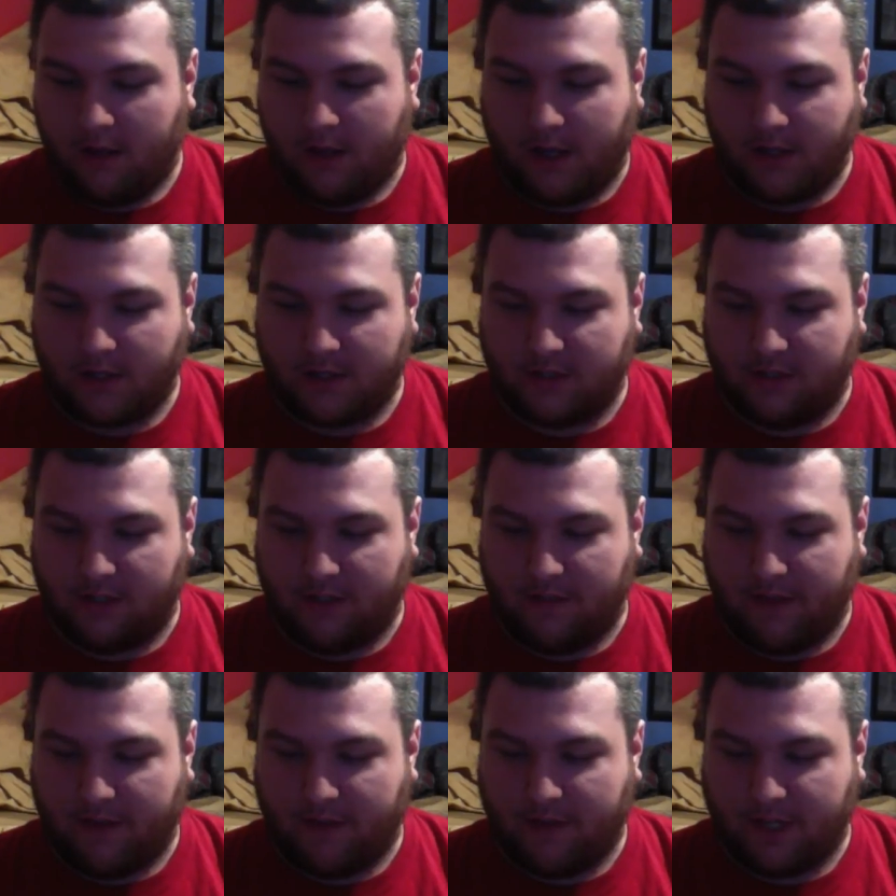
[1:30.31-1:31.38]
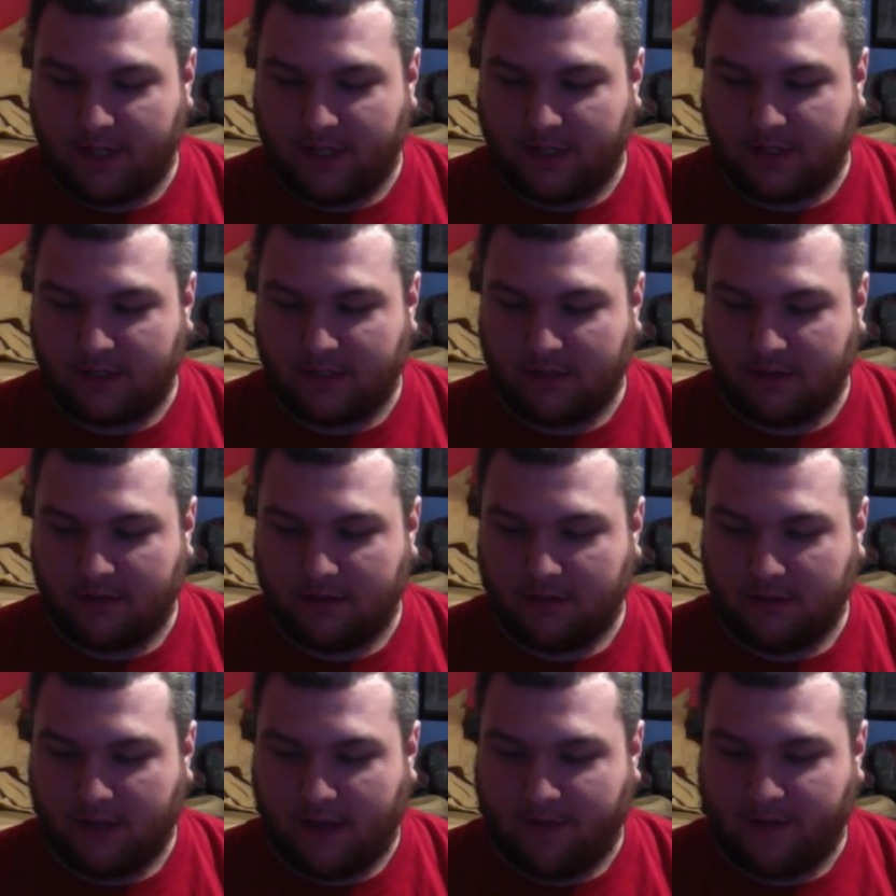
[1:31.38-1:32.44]
I just love how these
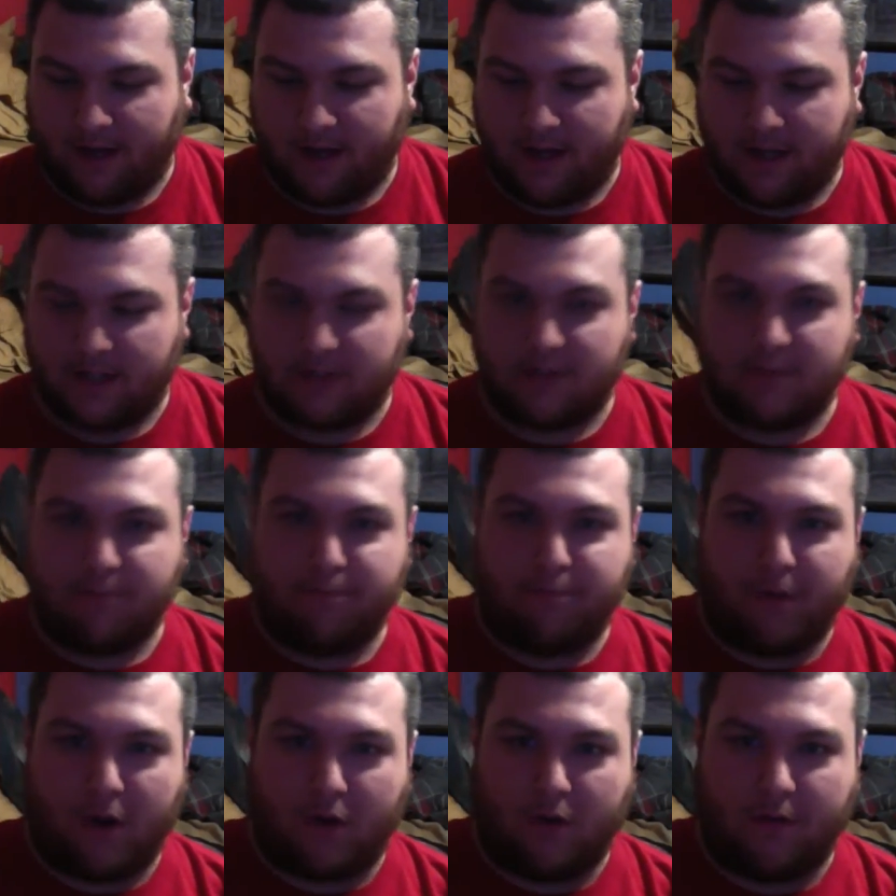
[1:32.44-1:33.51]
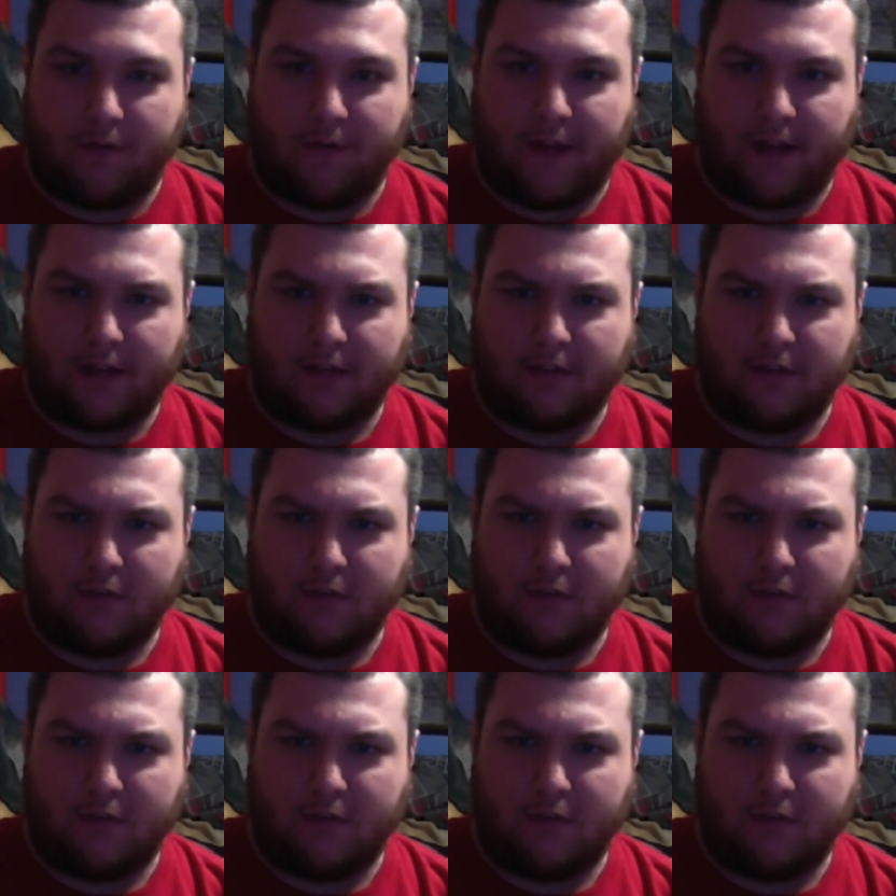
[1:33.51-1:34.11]
have like a nice sparkle effect,